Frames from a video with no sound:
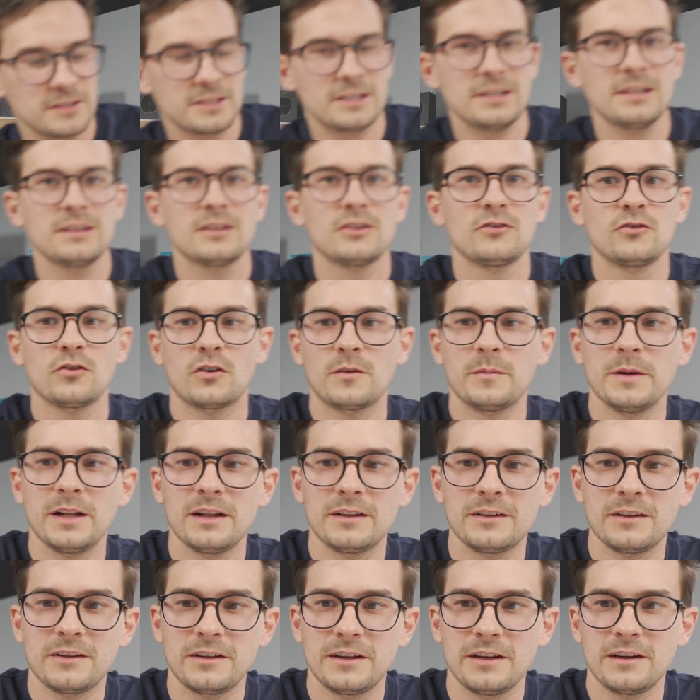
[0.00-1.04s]
just hit the doorbell
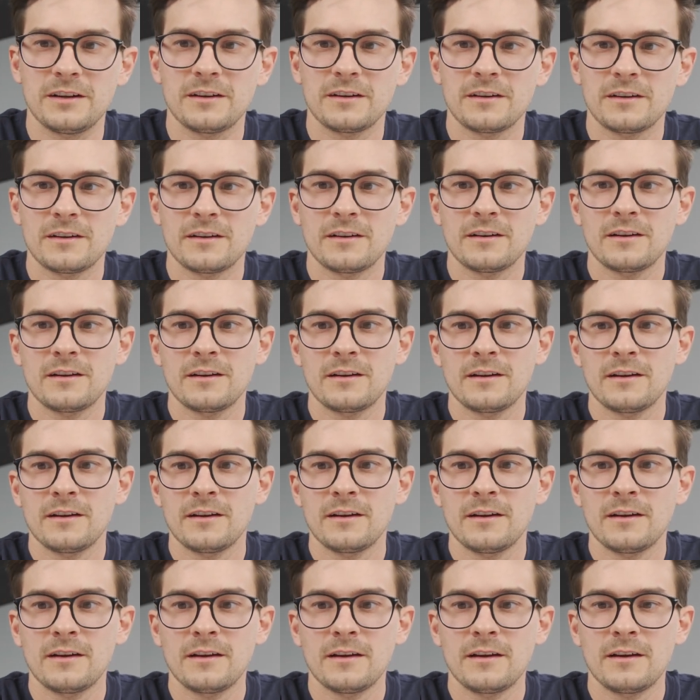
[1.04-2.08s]
and you'll hear.
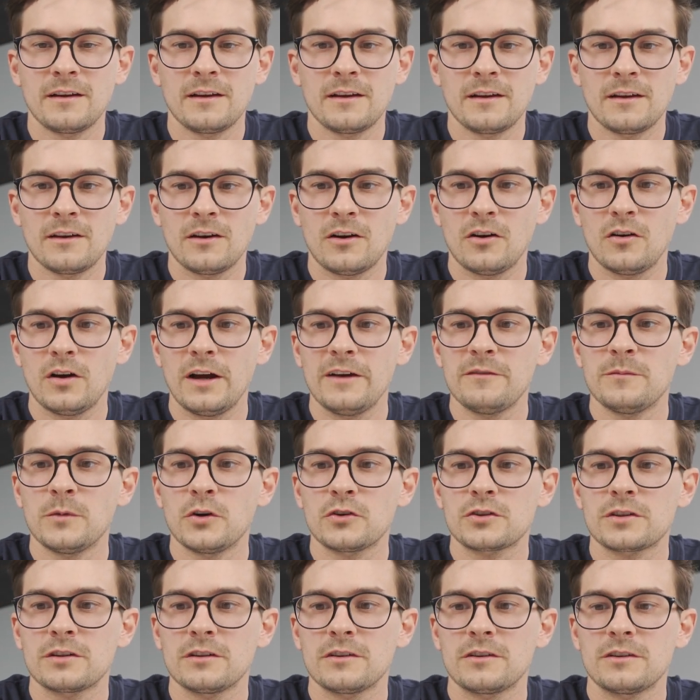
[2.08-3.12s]
Oh, I have
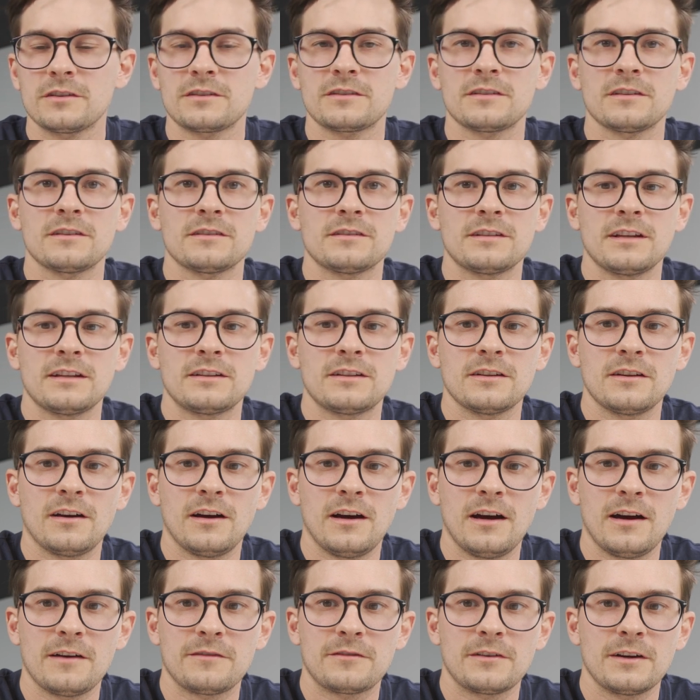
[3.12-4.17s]
motion alerts set to
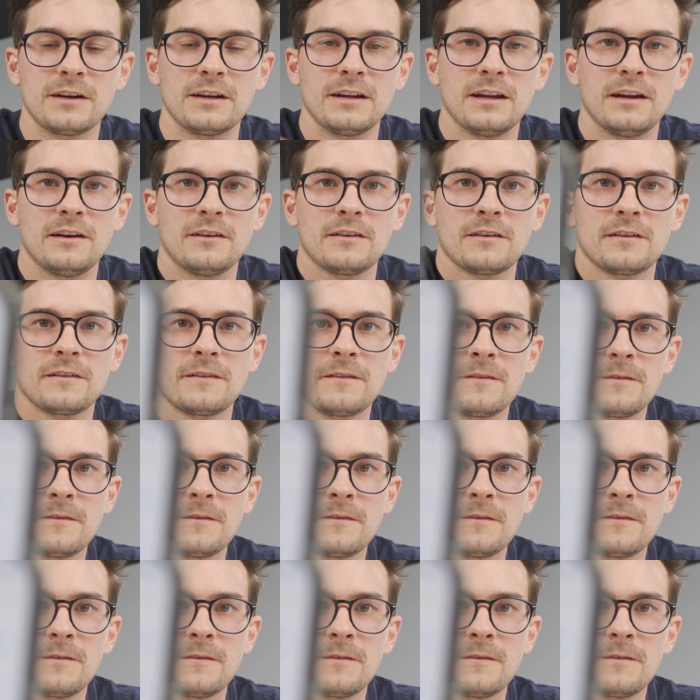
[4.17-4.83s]
off right now.